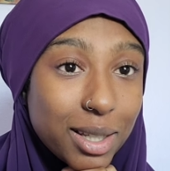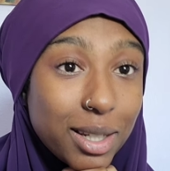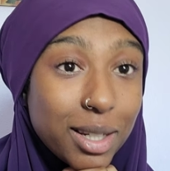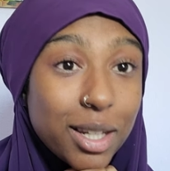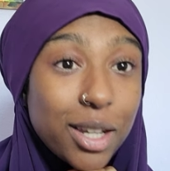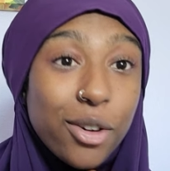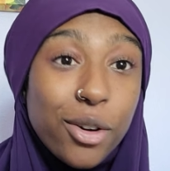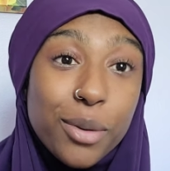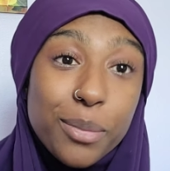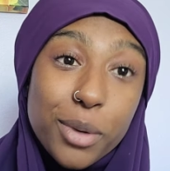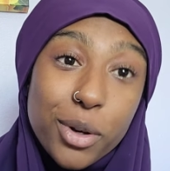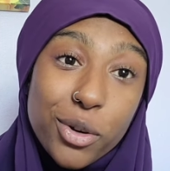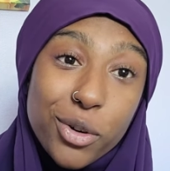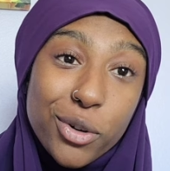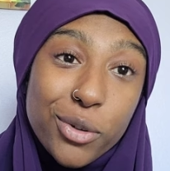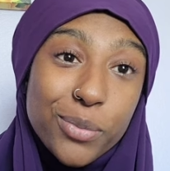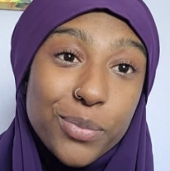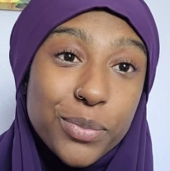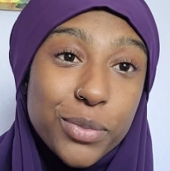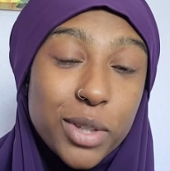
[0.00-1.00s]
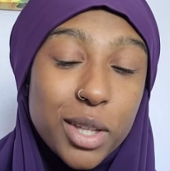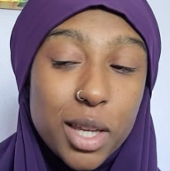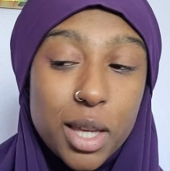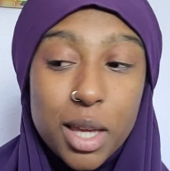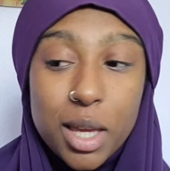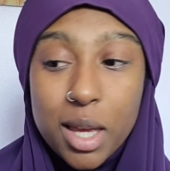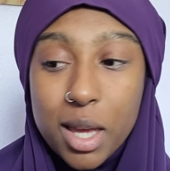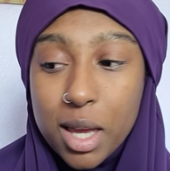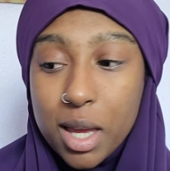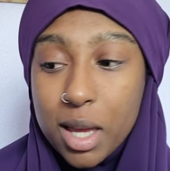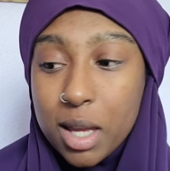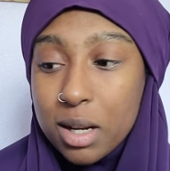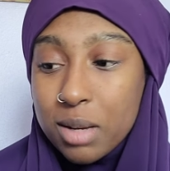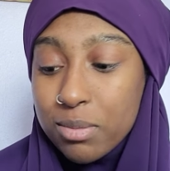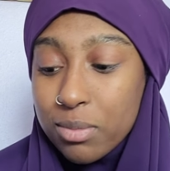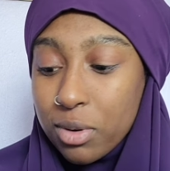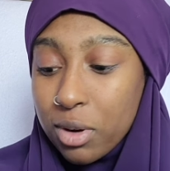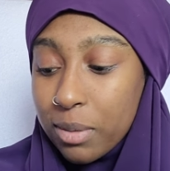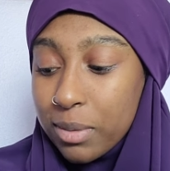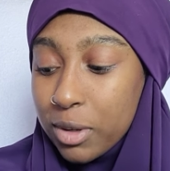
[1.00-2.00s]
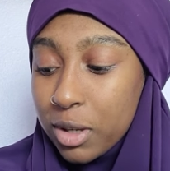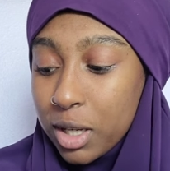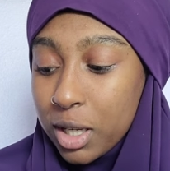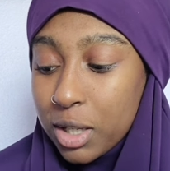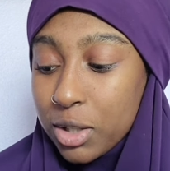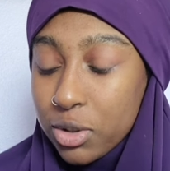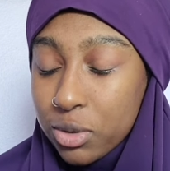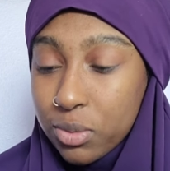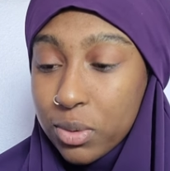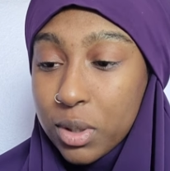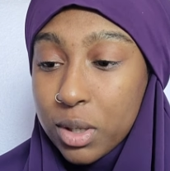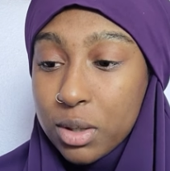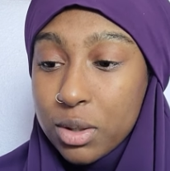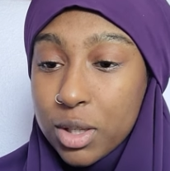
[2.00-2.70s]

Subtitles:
I did get to pray, and I didn't record that,